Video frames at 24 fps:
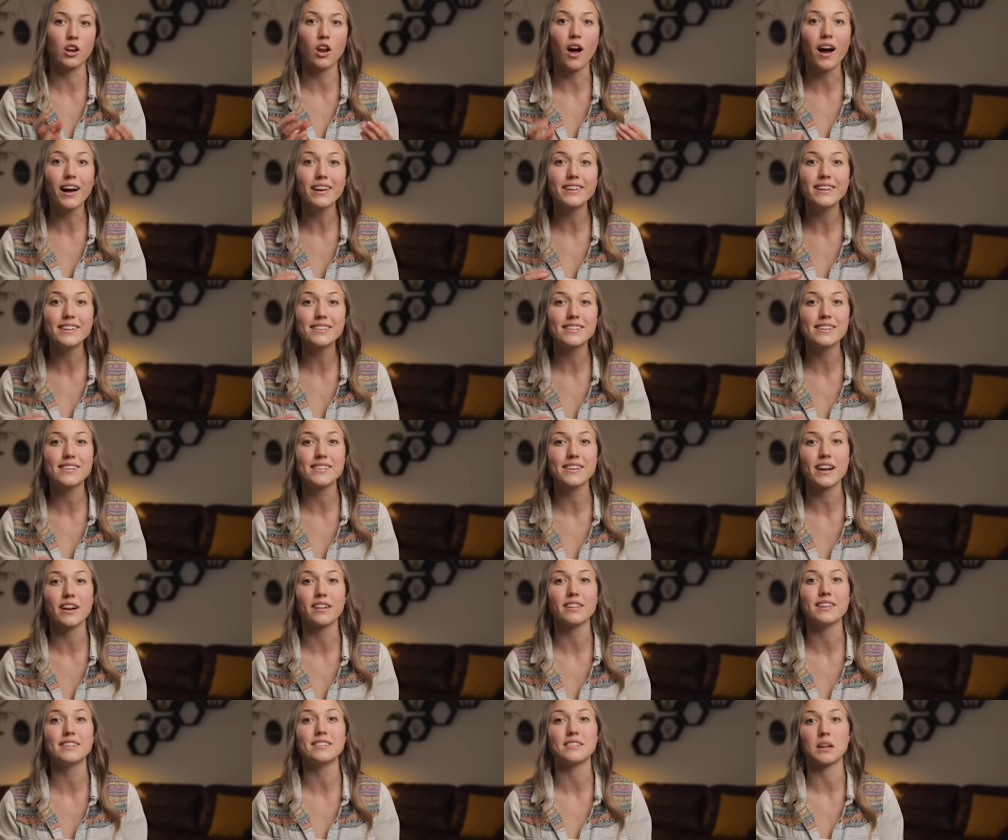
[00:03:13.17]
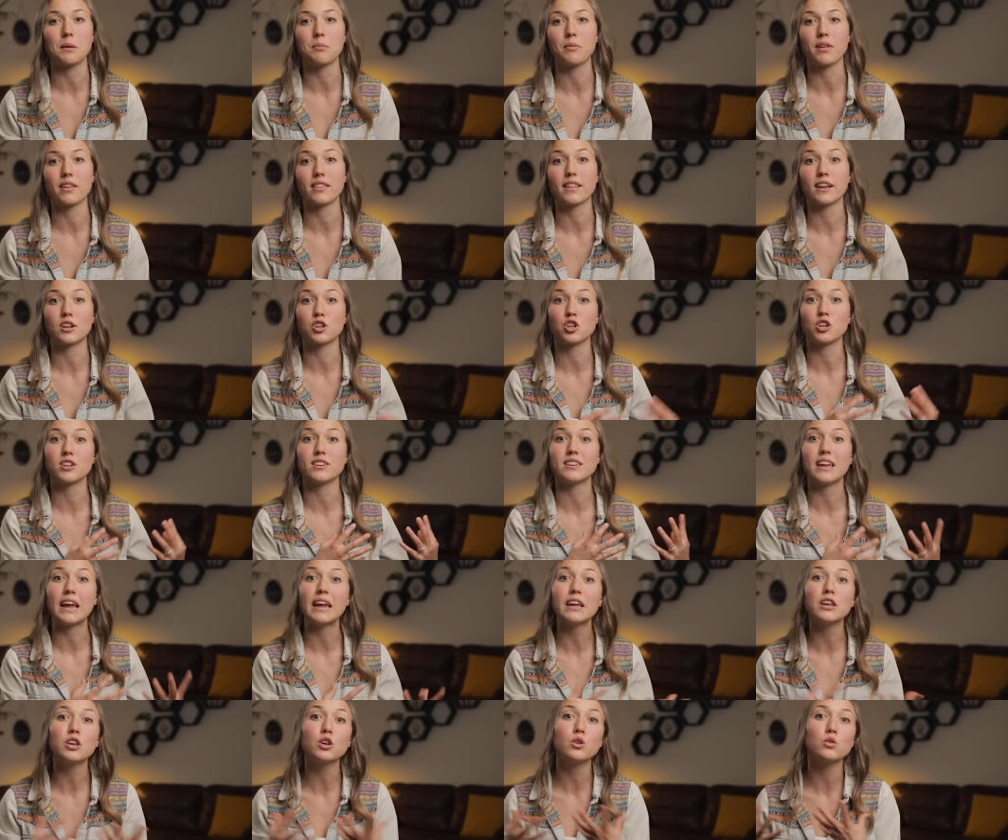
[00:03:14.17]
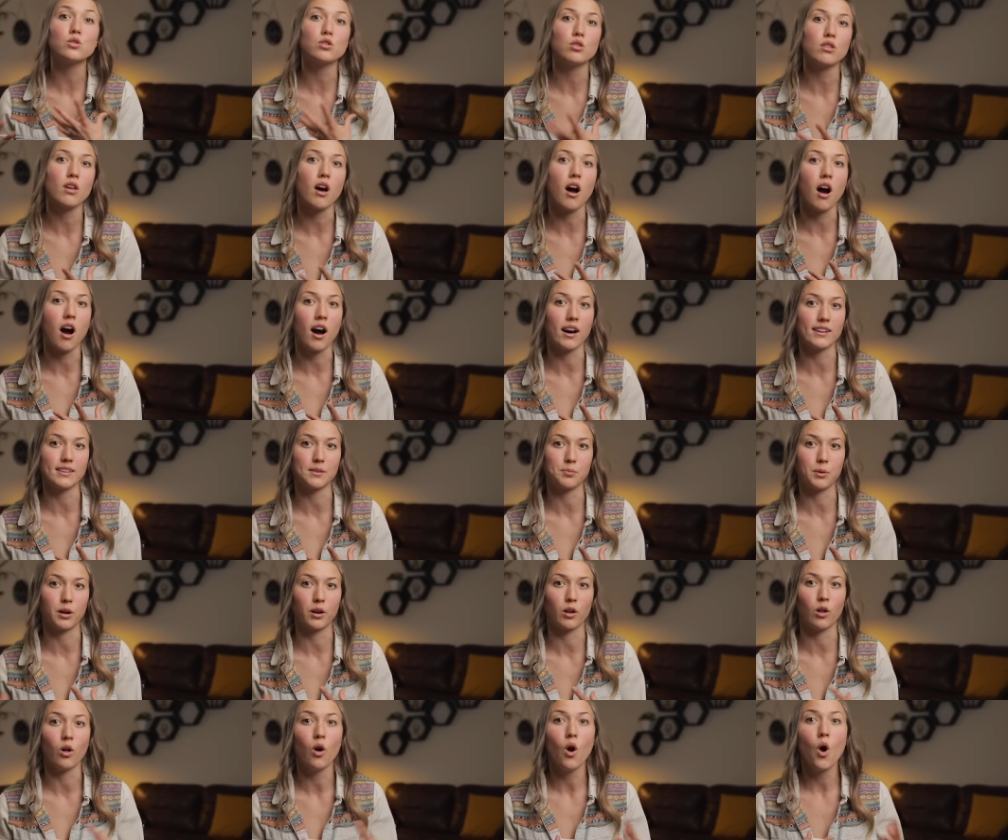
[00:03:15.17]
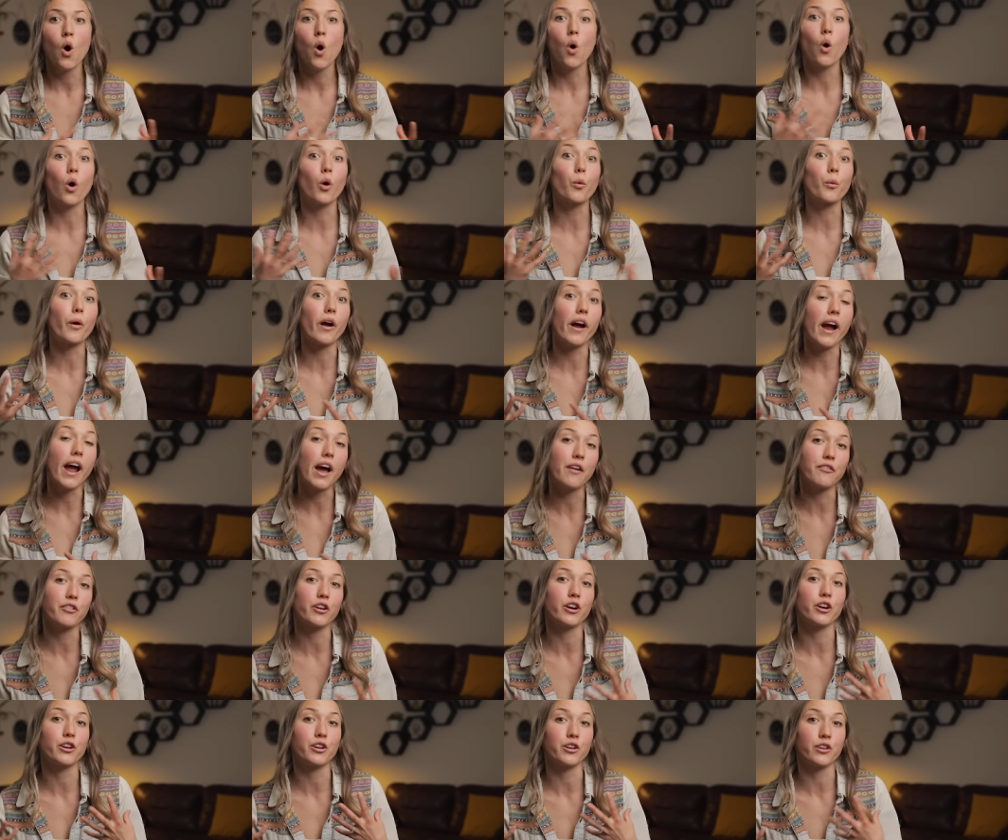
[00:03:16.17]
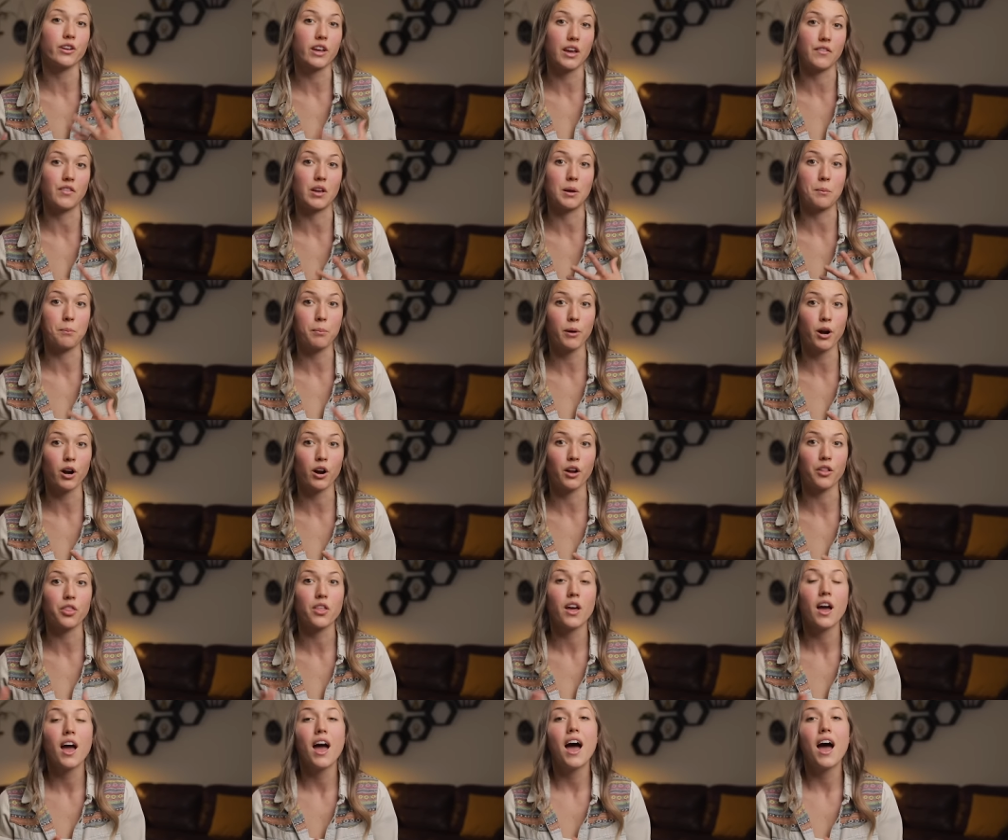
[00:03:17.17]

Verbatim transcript: not necessarily something that should take you to the hospital or wherever you're giving birth,